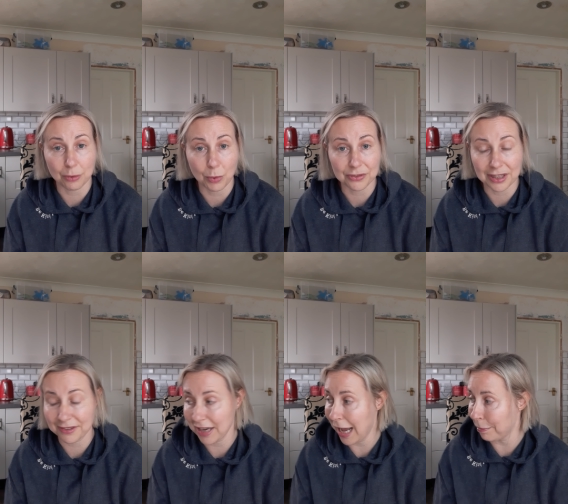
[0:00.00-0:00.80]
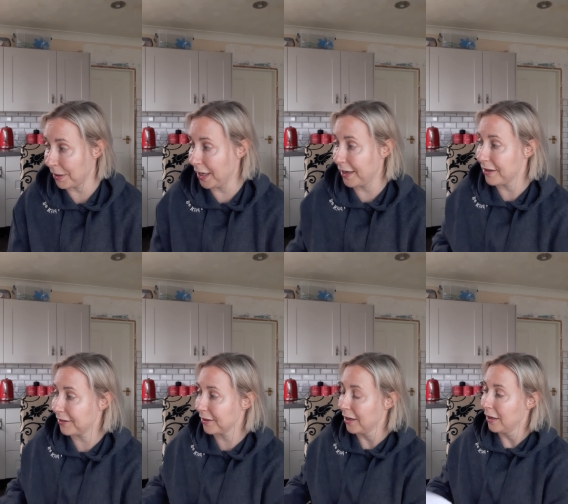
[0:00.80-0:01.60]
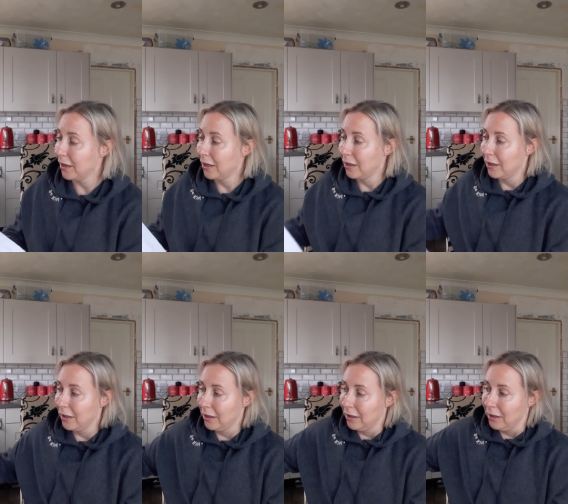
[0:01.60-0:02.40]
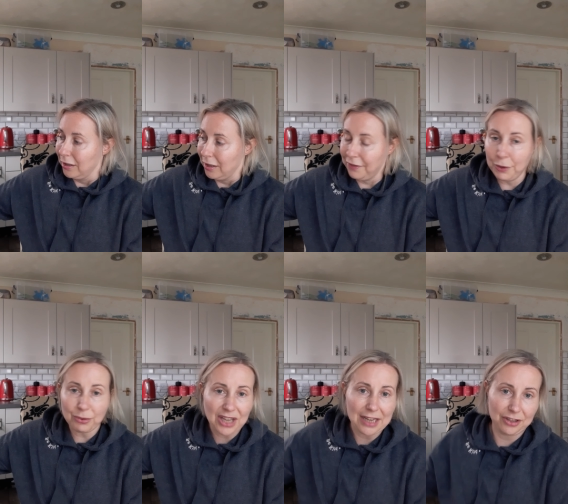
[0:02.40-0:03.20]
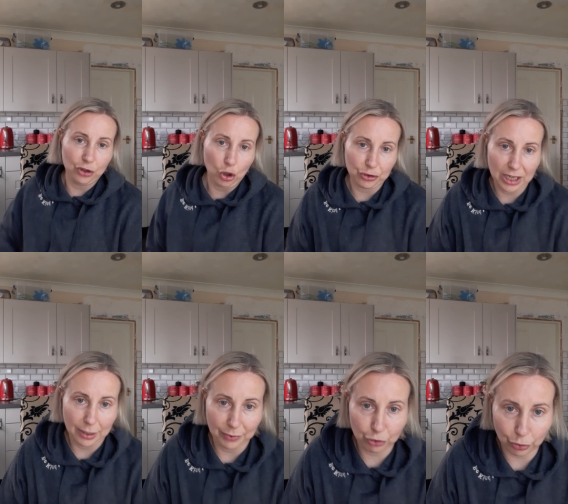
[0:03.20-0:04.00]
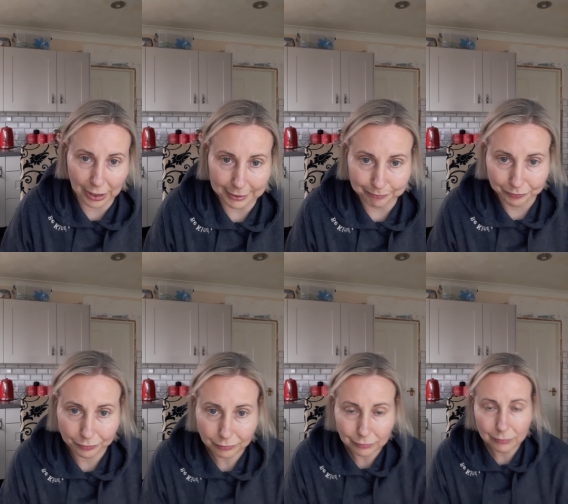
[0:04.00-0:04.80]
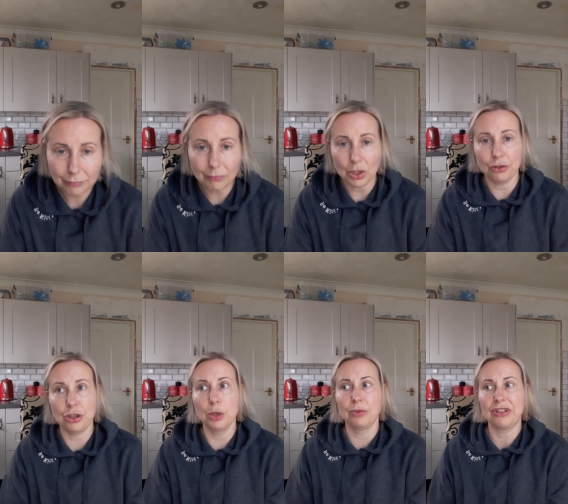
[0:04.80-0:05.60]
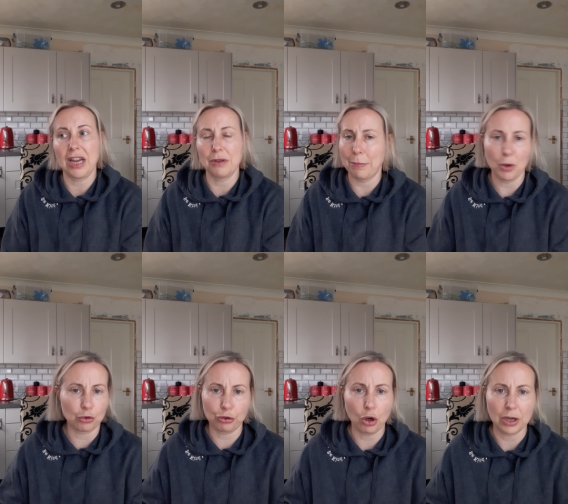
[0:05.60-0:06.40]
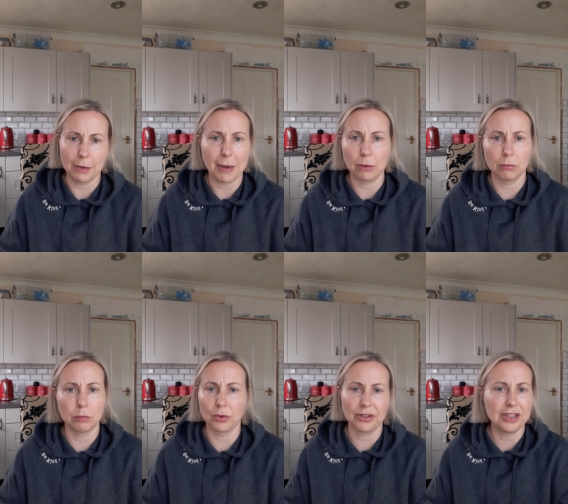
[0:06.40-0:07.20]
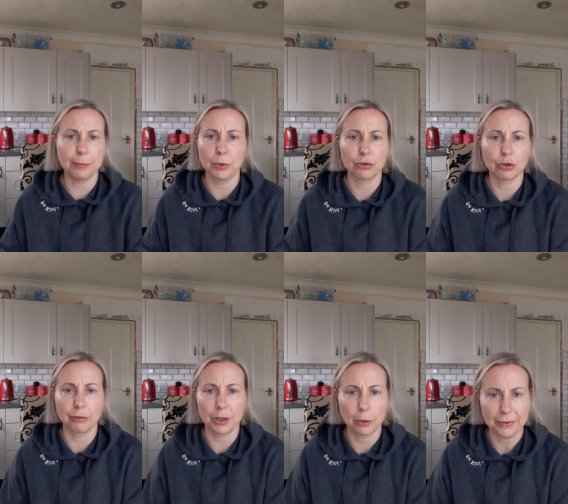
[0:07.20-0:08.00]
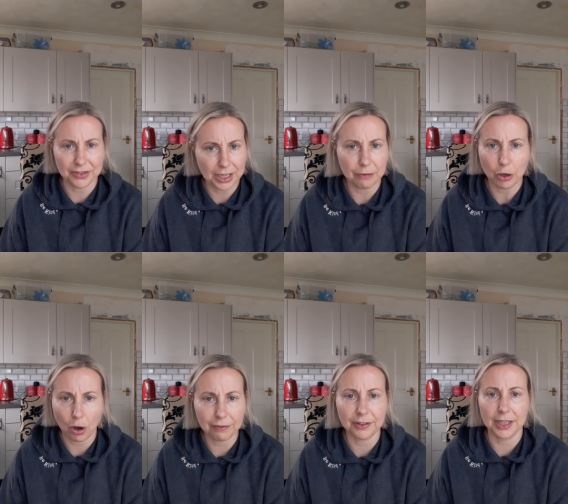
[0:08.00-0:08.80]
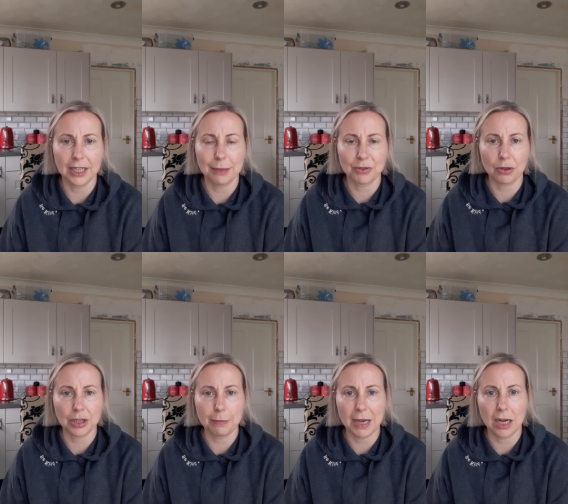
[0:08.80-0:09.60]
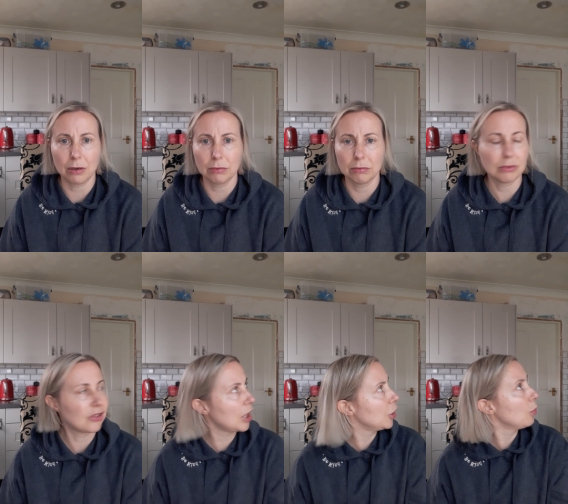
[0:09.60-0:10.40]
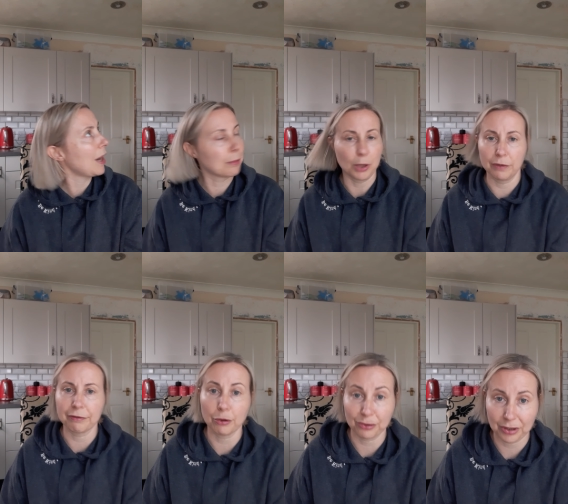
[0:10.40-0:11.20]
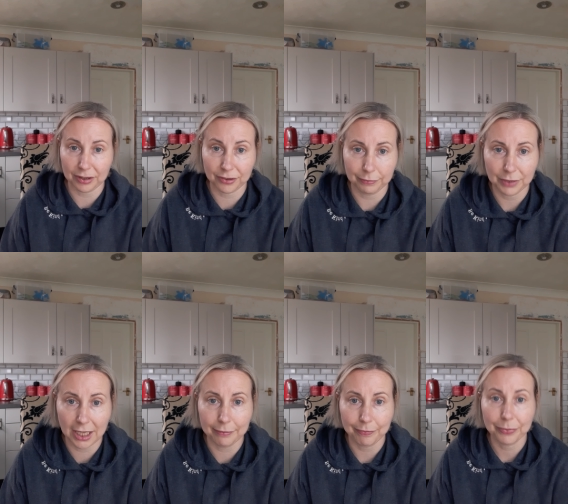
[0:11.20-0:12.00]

And what tends to happen is, if you started your day with sugar, so you start, and I'm not just talking about 1 teaspoon of sugar in a cup of tea or a coffee, I'm talking about, say you had a bowl of Frosties, yeah?